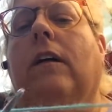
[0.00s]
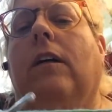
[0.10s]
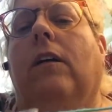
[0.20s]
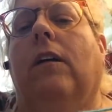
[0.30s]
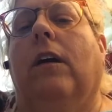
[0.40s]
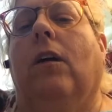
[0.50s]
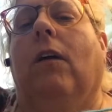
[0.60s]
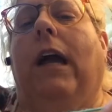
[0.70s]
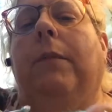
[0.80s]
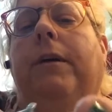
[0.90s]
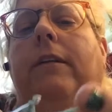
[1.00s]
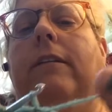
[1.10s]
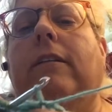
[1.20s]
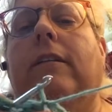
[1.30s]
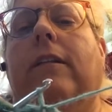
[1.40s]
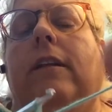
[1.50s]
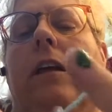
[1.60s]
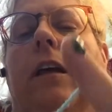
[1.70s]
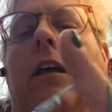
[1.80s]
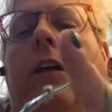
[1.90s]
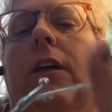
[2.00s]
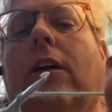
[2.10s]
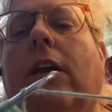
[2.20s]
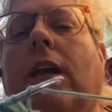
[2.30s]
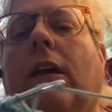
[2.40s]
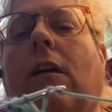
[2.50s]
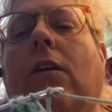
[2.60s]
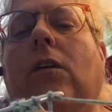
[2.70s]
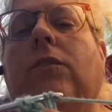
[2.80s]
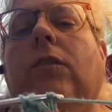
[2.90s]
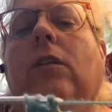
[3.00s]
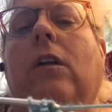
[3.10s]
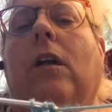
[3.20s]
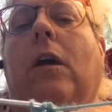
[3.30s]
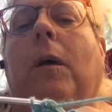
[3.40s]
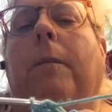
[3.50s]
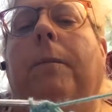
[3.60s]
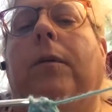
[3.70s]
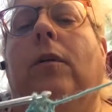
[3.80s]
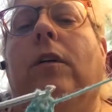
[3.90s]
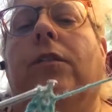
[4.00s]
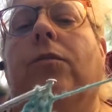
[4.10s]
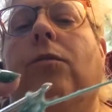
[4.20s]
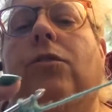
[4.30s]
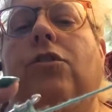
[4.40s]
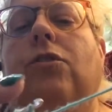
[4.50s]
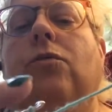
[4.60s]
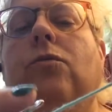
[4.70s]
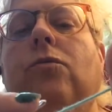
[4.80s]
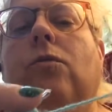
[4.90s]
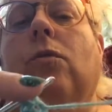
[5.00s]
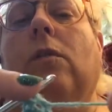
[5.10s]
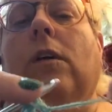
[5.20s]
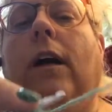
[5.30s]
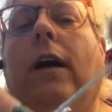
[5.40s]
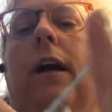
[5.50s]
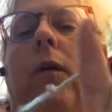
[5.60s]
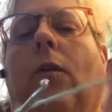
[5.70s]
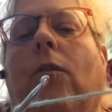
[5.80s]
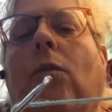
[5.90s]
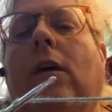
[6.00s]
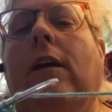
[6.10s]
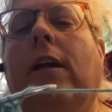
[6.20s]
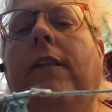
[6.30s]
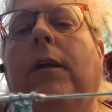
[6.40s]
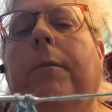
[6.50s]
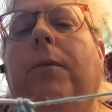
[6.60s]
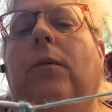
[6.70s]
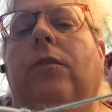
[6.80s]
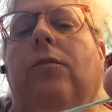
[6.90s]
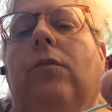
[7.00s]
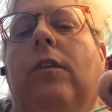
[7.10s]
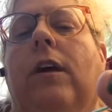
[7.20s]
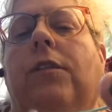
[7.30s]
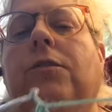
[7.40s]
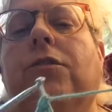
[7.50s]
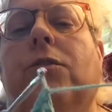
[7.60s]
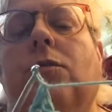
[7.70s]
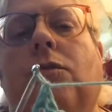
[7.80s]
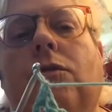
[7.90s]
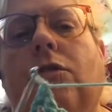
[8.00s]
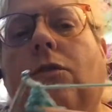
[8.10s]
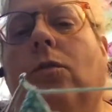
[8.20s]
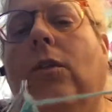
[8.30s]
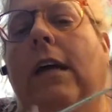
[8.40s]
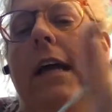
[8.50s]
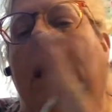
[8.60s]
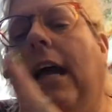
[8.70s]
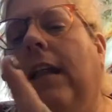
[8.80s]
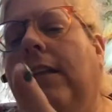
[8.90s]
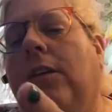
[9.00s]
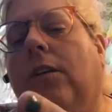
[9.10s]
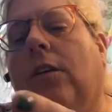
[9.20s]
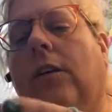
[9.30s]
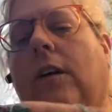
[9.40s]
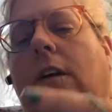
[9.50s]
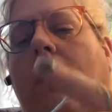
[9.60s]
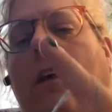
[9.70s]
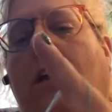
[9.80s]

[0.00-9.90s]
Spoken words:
you're going to grab it. You're going to yarn over, pull it through the 2, 1, and then pull it through the other 2. And then you're going to,